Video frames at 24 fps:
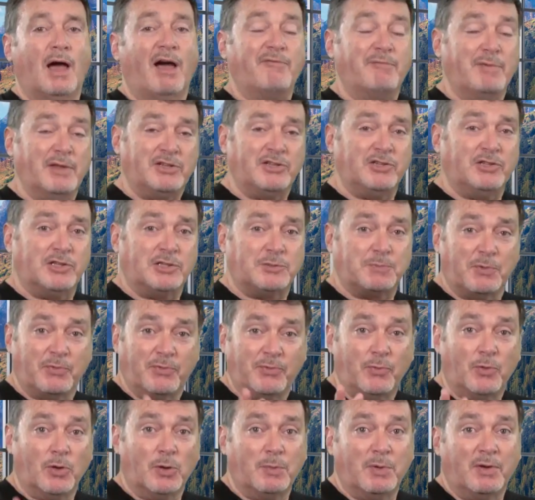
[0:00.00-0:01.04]
I've mentioned this
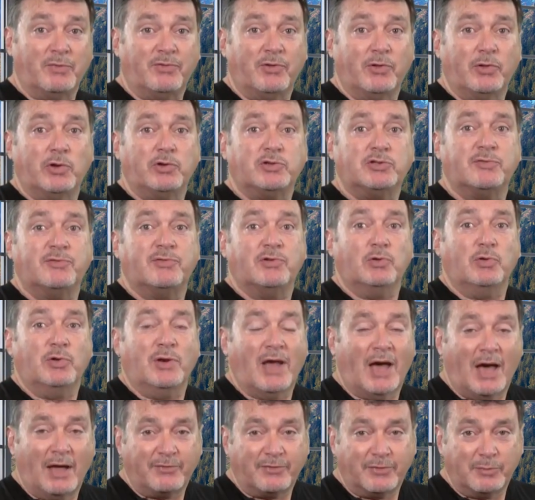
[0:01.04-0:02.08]
before, but for those of you
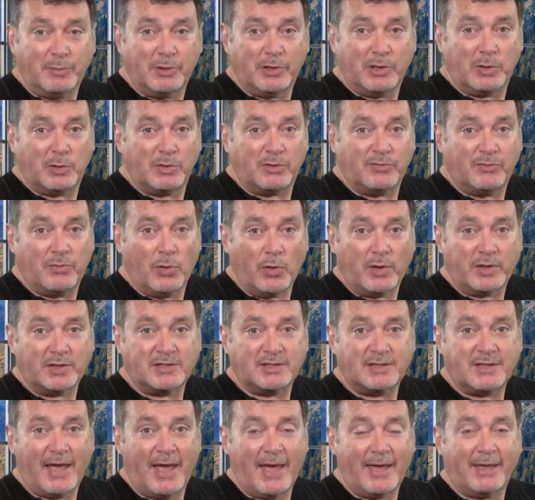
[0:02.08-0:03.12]
not familiar with focus
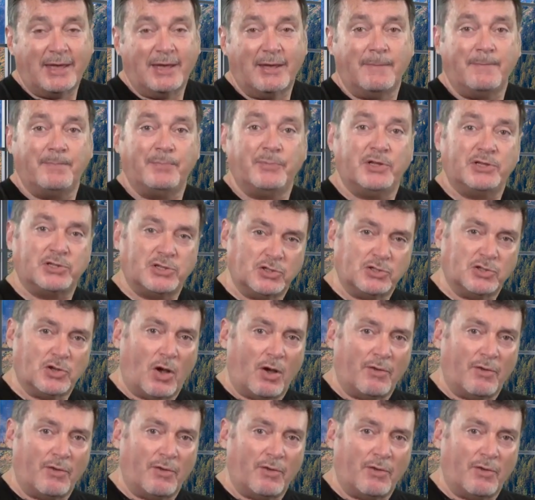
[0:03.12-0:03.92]
stacking, this is